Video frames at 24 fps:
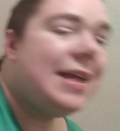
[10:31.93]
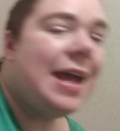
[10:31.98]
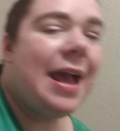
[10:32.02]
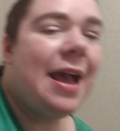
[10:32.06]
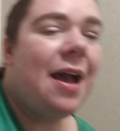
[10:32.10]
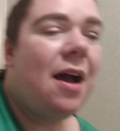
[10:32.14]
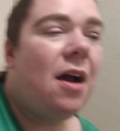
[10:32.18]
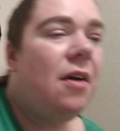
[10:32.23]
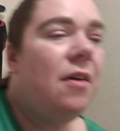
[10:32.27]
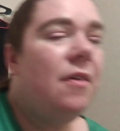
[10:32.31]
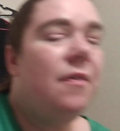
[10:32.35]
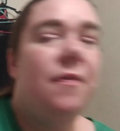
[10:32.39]

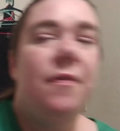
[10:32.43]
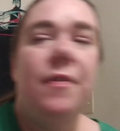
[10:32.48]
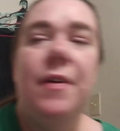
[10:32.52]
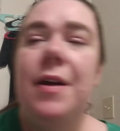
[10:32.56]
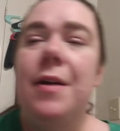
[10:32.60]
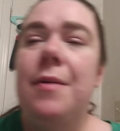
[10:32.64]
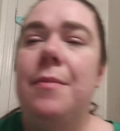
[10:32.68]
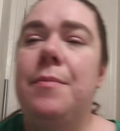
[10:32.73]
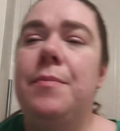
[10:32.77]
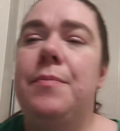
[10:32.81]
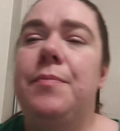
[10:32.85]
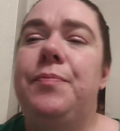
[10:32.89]
they are
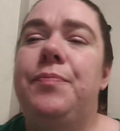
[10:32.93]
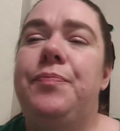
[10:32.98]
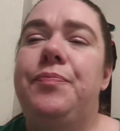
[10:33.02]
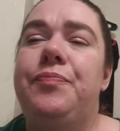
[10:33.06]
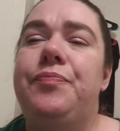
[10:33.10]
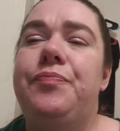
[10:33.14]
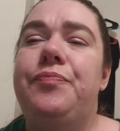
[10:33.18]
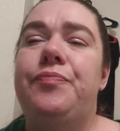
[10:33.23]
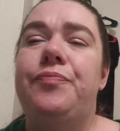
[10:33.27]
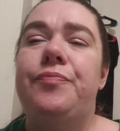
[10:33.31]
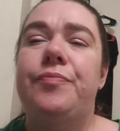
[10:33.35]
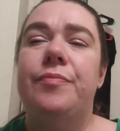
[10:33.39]
from
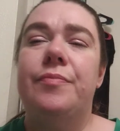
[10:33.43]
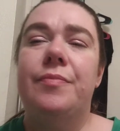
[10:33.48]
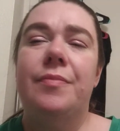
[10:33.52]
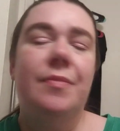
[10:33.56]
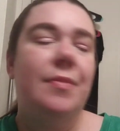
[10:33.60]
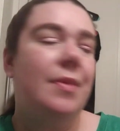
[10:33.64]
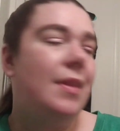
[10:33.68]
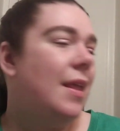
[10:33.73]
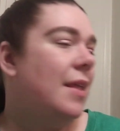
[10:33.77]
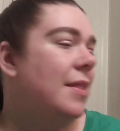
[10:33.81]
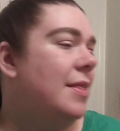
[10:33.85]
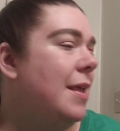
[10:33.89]

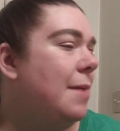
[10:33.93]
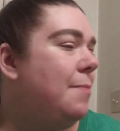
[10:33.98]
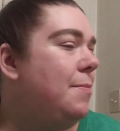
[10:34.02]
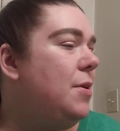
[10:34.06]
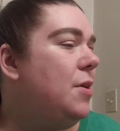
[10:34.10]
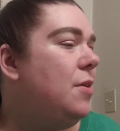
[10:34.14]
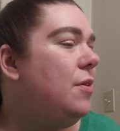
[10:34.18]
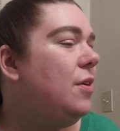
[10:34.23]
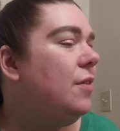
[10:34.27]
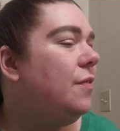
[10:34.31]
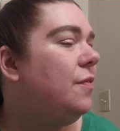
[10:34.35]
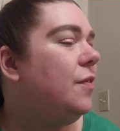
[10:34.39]
the
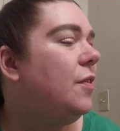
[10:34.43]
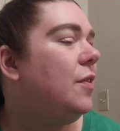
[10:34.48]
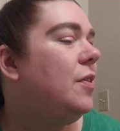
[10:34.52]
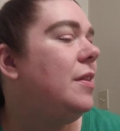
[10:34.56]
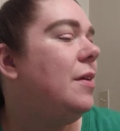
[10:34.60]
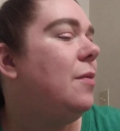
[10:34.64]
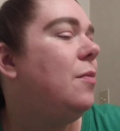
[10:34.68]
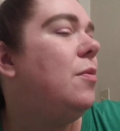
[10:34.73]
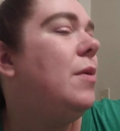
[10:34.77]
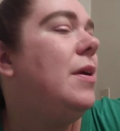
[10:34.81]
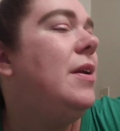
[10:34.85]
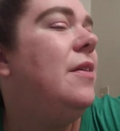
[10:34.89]
beautiful,
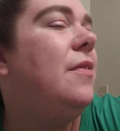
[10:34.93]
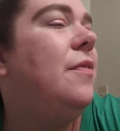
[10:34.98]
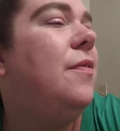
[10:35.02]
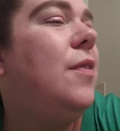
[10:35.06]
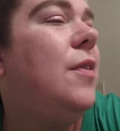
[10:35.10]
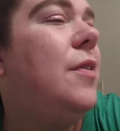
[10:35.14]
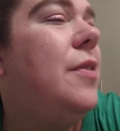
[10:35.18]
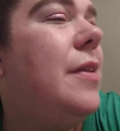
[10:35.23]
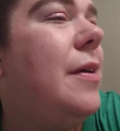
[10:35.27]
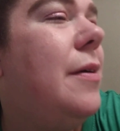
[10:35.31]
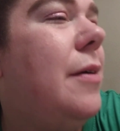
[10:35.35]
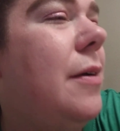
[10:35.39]
the
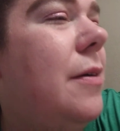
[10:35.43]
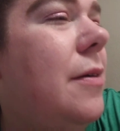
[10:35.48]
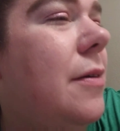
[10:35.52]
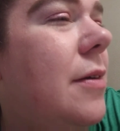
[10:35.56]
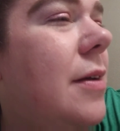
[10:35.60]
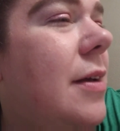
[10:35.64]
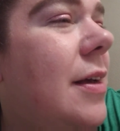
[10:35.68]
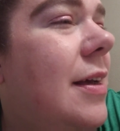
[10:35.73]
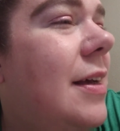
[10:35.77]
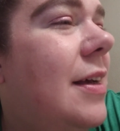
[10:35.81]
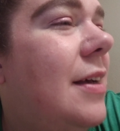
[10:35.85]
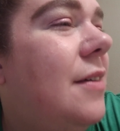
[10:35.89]
wonderful, the
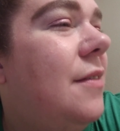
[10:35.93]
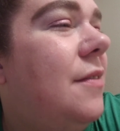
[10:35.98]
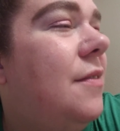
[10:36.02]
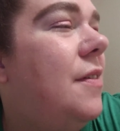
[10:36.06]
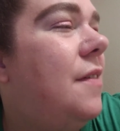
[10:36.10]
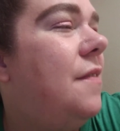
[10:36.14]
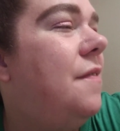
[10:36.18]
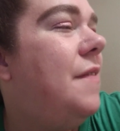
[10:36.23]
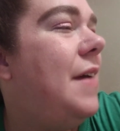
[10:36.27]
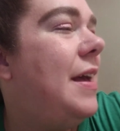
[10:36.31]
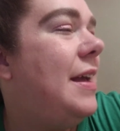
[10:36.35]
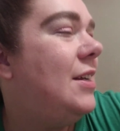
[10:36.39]

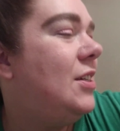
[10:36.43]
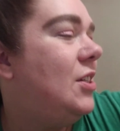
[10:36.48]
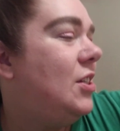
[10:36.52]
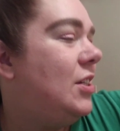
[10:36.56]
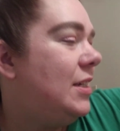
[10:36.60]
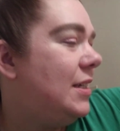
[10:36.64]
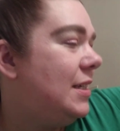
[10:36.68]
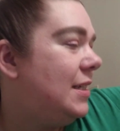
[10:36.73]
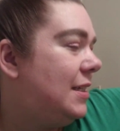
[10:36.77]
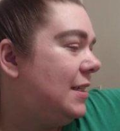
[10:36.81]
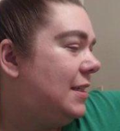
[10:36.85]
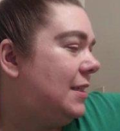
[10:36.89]

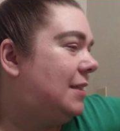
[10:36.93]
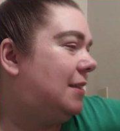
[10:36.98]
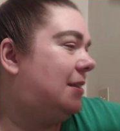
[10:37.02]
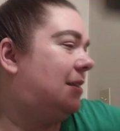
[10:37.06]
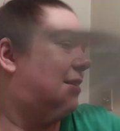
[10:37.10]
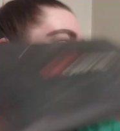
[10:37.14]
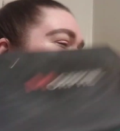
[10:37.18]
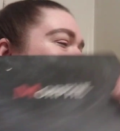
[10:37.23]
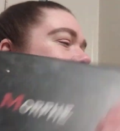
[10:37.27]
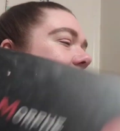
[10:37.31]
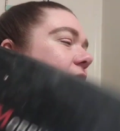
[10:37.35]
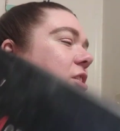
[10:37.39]
vivacious,
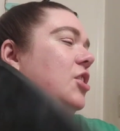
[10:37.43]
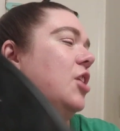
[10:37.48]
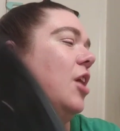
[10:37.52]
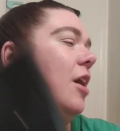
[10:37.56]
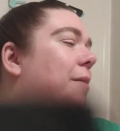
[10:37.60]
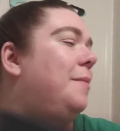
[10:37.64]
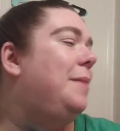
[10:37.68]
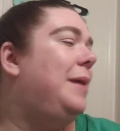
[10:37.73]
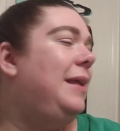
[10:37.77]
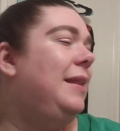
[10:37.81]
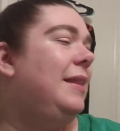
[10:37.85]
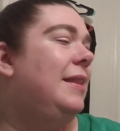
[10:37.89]
the
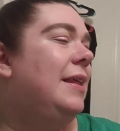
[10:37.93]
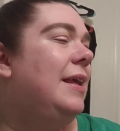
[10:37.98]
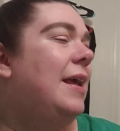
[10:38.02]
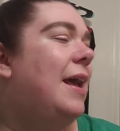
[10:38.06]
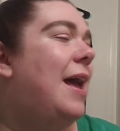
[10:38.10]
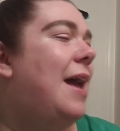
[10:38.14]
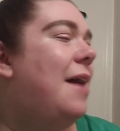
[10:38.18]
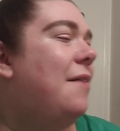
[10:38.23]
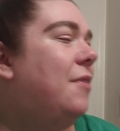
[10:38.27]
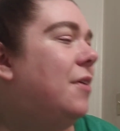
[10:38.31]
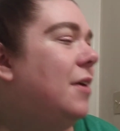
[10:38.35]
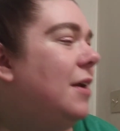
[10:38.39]
charming,
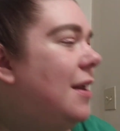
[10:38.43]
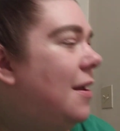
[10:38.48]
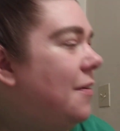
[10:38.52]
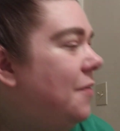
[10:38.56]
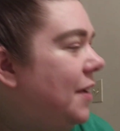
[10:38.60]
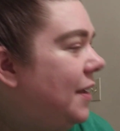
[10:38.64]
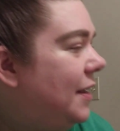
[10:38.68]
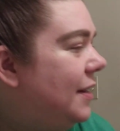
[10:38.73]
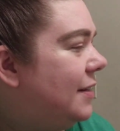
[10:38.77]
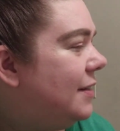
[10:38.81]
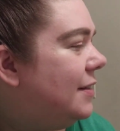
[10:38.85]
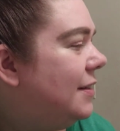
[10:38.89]
the
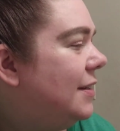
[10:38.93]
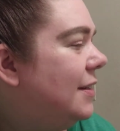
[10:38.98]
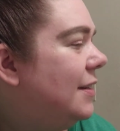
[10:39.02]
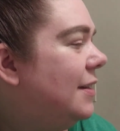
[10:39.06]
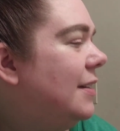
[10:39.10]
ever-loving